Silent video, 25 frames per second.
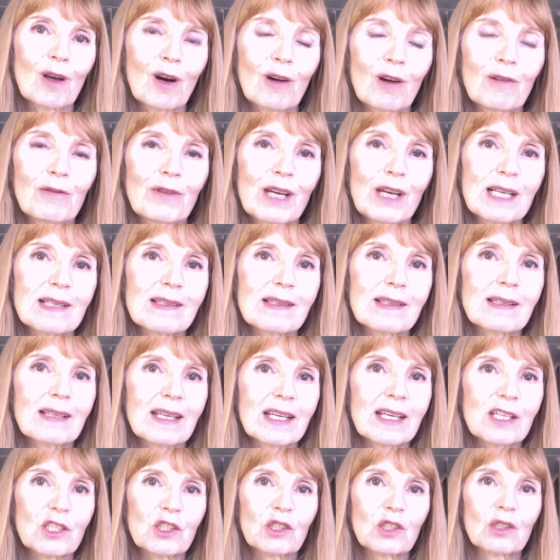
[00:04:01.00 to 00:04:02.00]
of
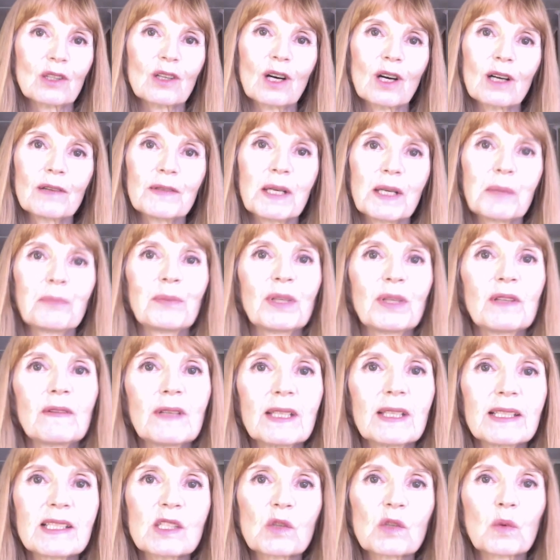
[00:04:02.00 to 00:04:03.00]
vacillation, of
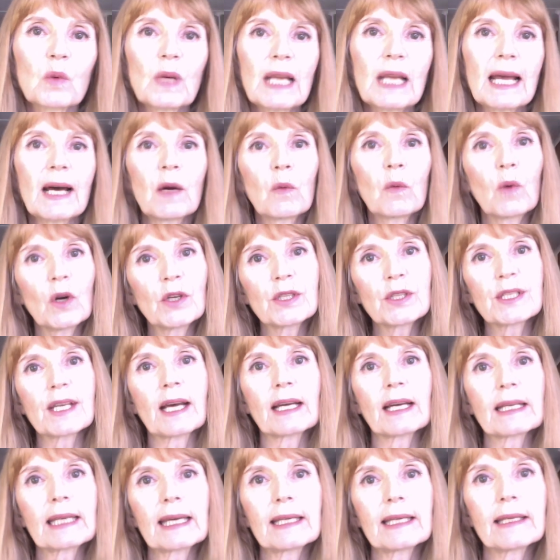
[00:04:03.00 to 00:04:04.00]
ambivalence will I, won't
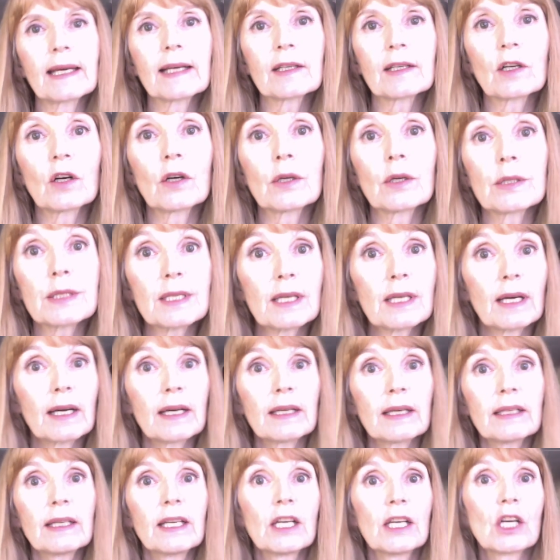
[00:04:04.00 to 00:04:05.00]
I, can I, can't
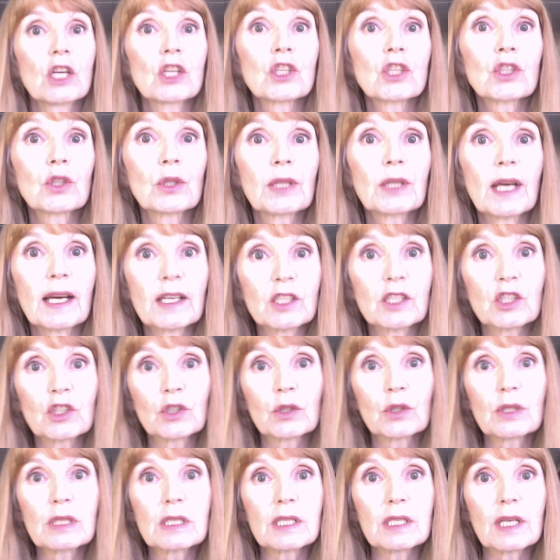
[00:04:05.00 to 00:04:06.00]
I, should I,
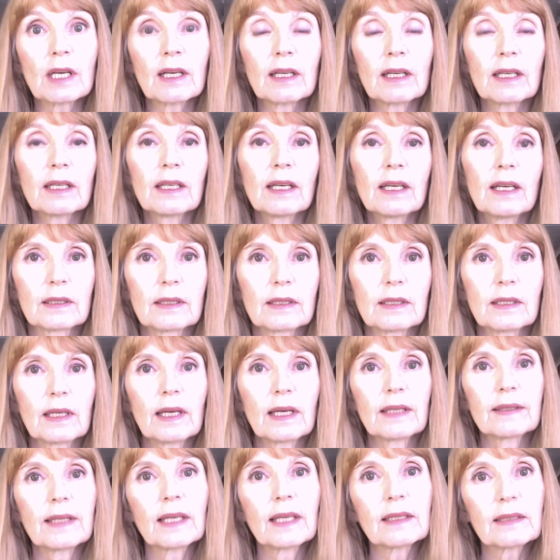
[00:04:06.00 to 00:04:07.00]
shouldn't I.
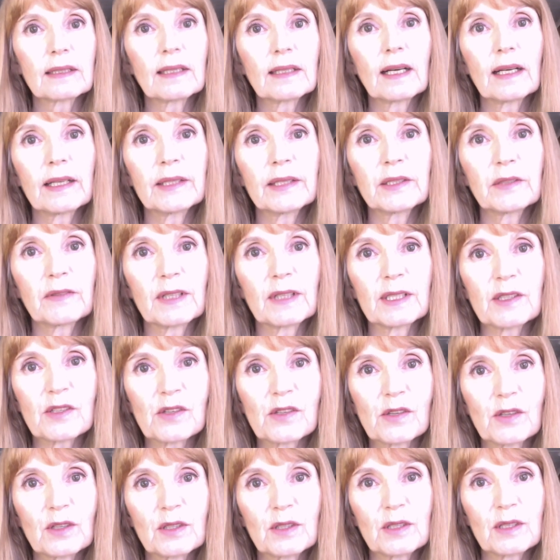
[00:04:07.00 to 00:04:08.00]
And that kind of
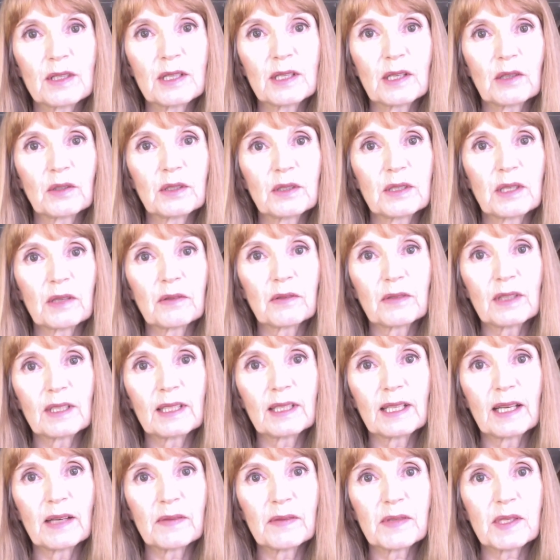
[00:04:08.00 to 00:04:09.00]
uncertainty could
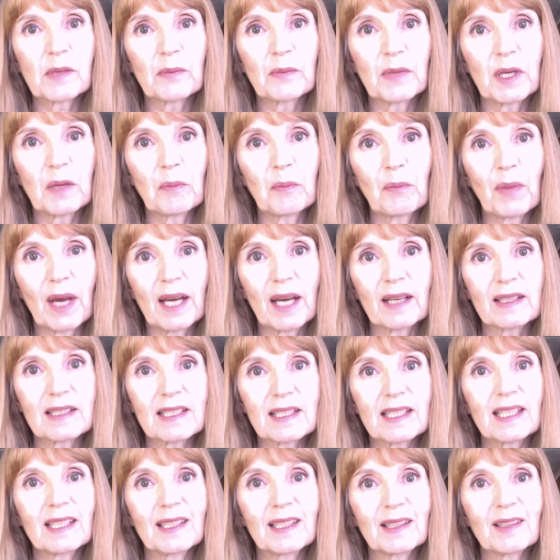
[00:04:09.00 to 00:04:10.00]
definitely have some
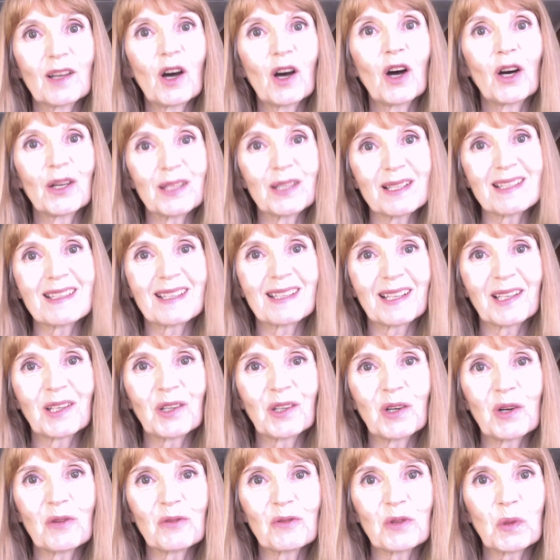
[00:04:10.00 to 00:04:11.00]
impact in the
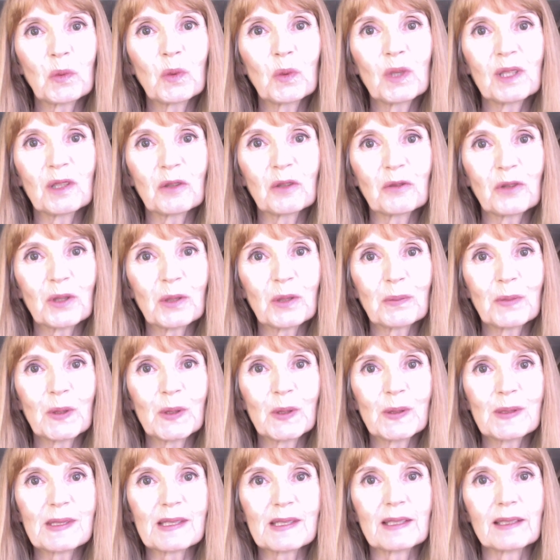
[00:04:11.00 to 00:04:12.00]
harnessing of the will for the
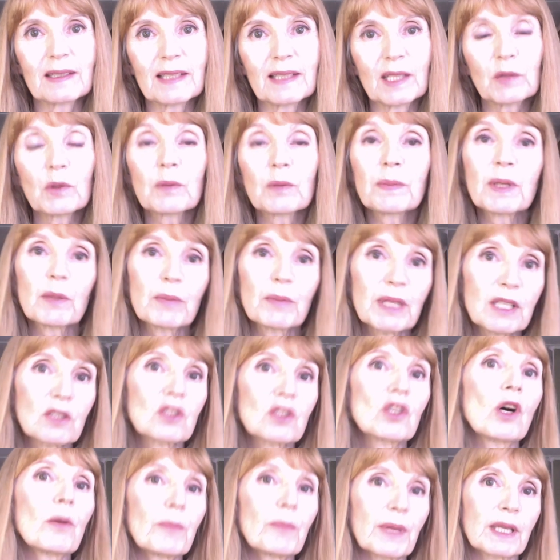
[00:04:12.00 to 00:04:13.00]
person. That would be a big
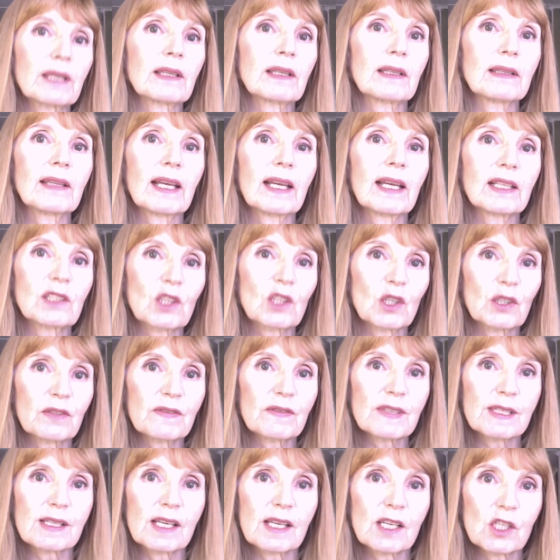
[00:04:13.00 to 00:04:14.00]
topic in that
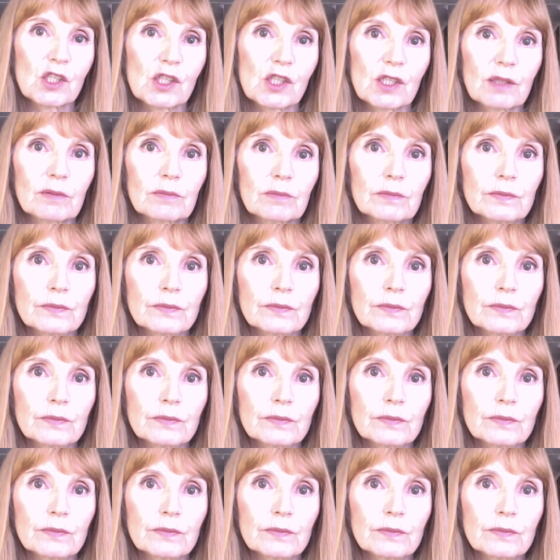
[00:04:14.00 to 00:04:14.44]
conversation.